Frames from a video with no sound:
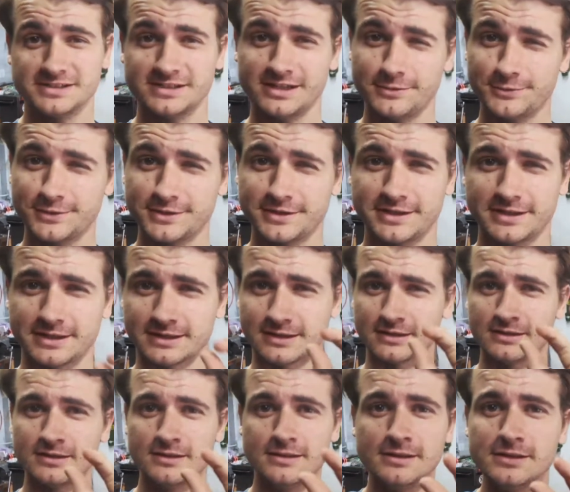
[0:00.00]
Today we're going to get
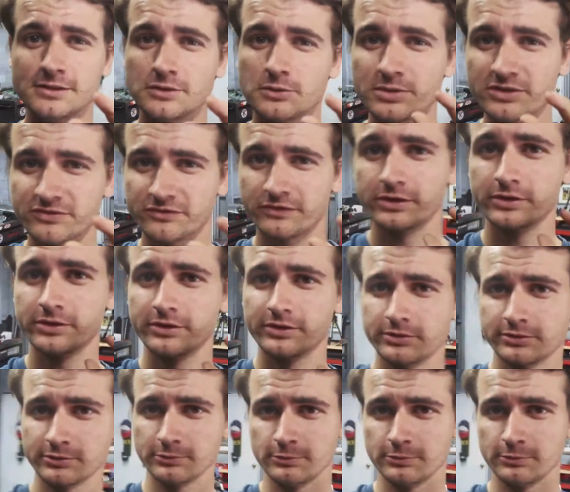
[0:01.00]
a little bit further